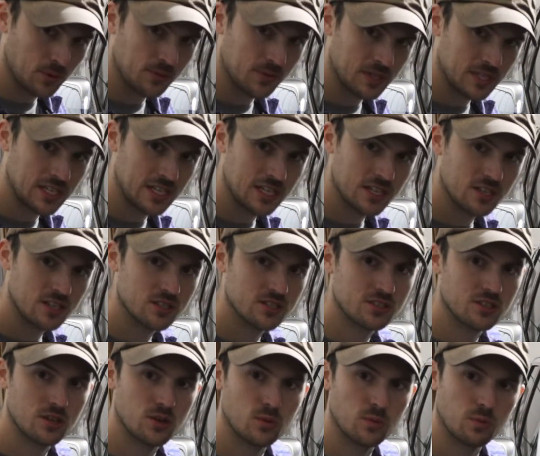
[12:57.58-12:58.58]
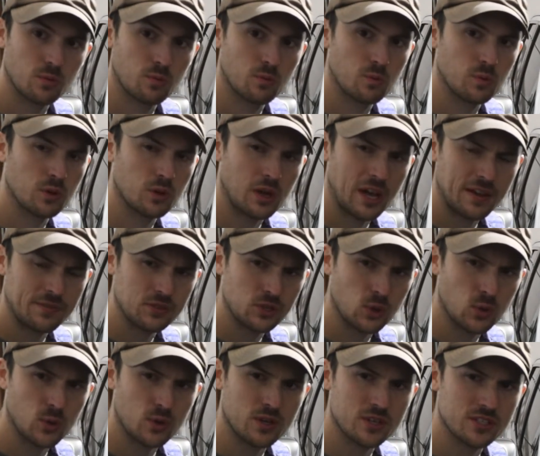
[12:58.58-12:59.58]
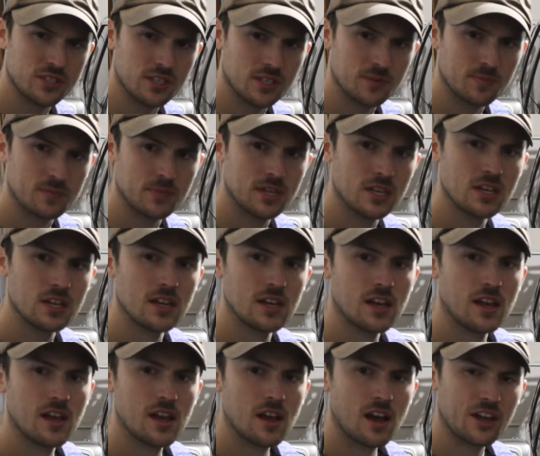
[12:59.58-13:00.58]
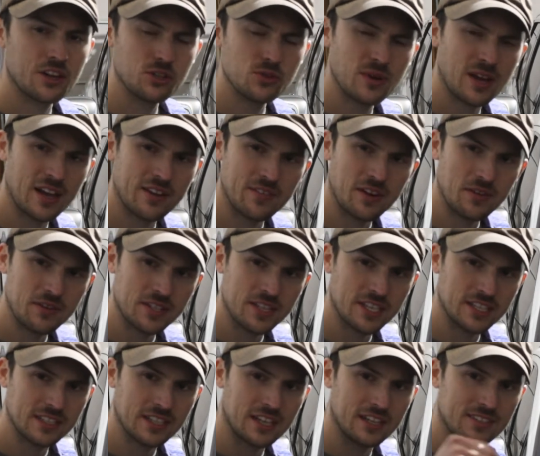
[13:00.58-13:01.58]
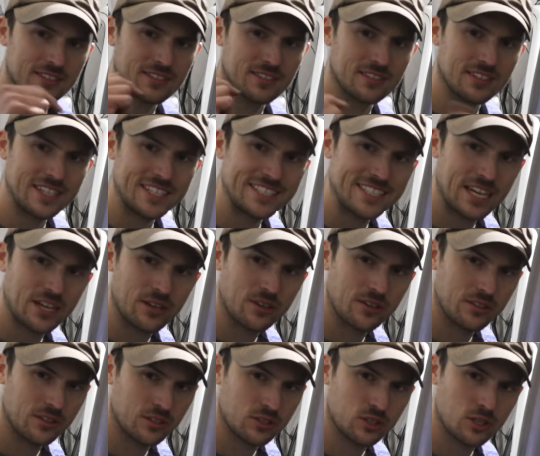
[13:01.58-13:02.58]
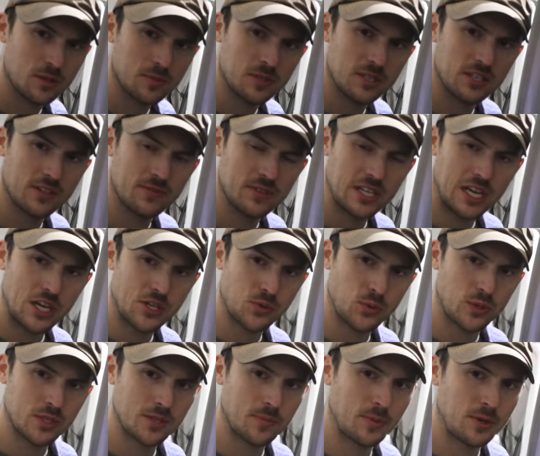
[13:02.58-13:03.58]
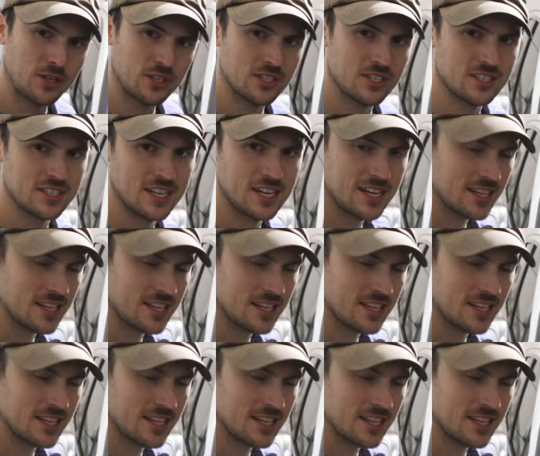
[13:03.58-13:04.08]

over here, so we'll have to order some. I do have everything that is linked down in the description if you guys want to purchase